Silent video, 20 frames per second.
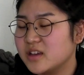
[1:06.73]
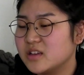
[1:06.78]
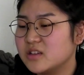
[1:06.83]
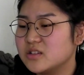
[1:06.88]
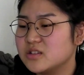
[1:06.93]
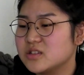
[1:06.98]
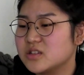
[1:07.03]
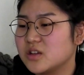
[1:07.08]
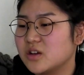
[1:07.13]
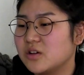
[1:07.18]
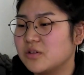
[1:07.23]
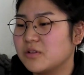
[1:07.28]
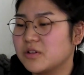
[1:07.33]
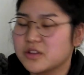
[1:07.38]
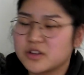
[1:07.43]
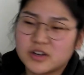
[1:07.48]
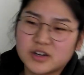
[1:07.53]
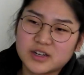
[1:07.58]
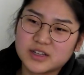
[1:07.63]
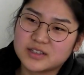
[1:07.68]
So
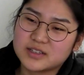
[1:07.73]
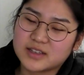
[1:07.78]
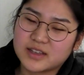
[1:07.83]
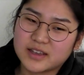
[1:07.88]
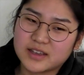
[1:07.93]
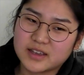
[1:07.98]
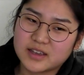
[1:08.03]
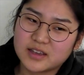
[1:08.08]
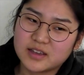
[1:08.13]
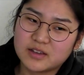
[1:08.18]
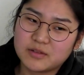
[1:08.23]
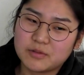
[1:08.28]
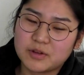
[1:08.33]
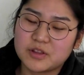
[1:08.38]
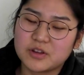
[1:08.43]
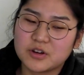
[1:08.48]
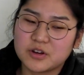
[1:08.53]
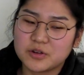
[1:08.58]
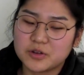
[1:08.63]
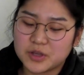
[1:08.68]

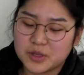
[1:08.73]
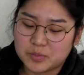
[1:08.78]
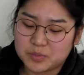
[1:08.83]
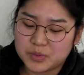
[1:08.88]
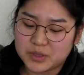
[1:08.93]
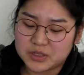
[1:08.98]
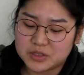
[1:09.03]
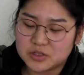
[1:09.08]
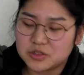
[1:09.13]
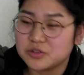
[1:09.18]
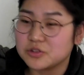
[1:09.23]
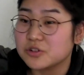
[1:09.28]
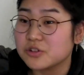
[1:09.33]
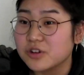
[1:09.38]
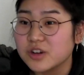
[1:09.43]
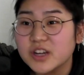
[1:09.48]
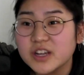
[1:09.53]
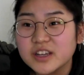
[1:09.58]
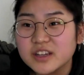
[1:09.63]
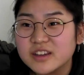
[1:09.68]
whether it be
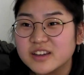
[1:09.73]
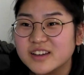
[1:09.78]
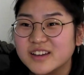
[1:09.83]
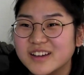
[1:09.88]
tutoring,